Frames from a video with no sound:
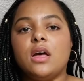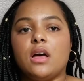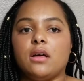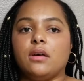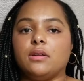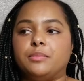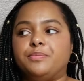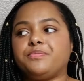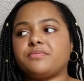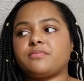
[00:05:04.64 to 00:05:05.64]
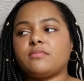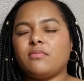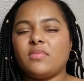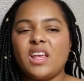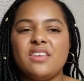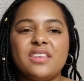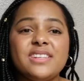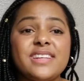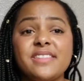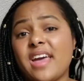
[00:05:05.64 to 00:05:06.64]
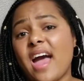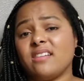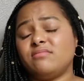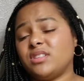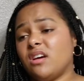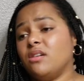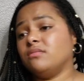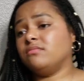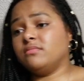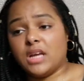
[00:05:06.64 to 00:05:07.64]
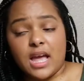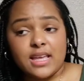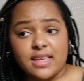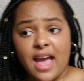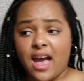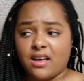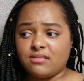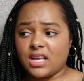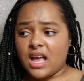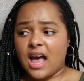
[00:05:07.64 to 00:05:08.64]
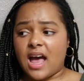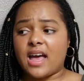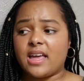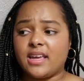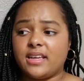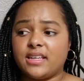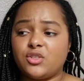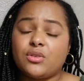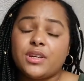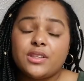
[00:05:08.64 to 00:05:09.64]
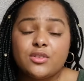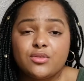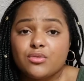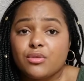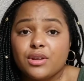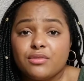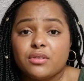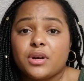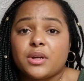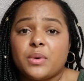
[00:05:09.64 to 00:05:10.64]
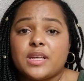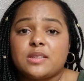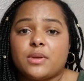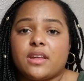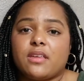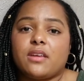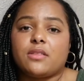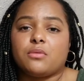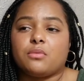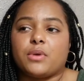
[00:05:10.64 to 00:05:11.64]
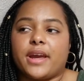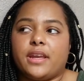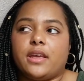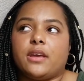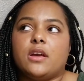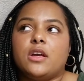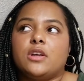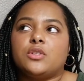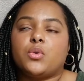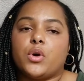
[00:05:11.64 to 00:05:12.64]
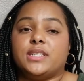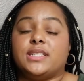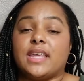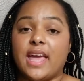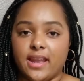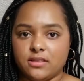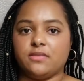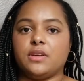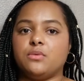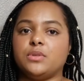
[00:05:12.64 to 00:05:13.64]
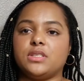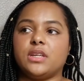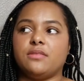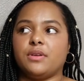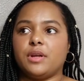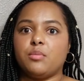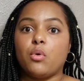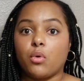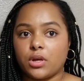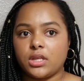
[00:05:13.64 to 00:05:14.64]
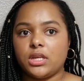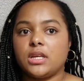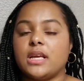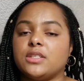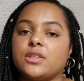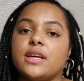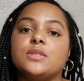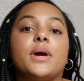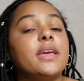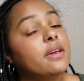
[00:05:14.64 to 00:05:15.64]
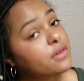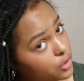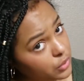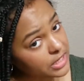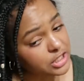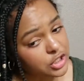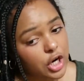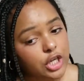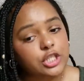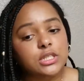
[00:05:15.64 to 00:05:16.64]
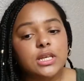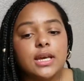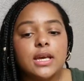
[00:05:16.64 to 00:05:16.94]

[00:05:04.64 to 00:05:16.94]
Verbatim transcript: um, and things like that, so yeah. I enjoyed the story for what it was, but I think the writing towards the end of it was done very poorly. And so that's why I gave it three stars.